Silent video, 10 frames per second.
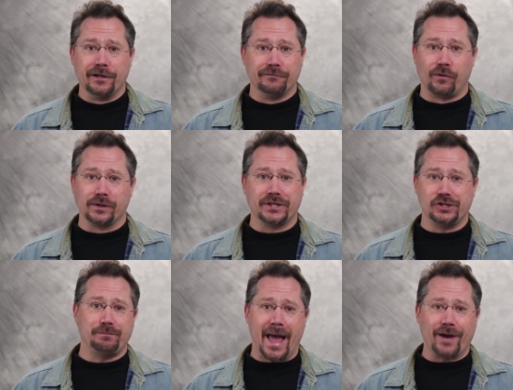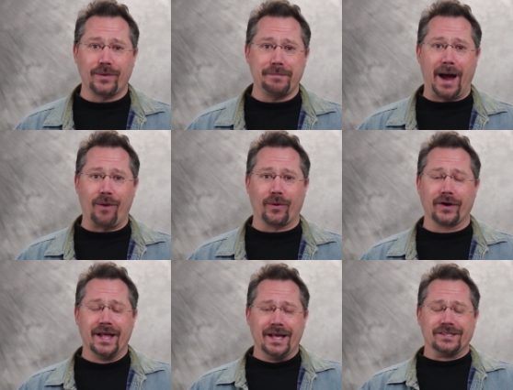voltage battery power
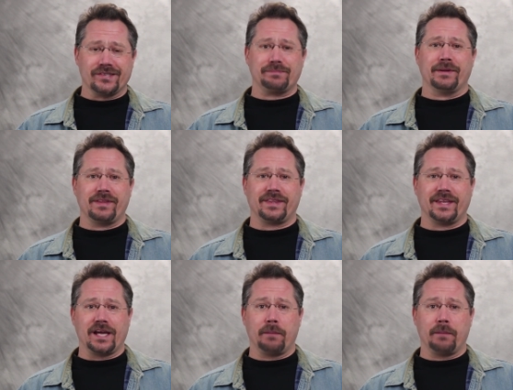to spin the thing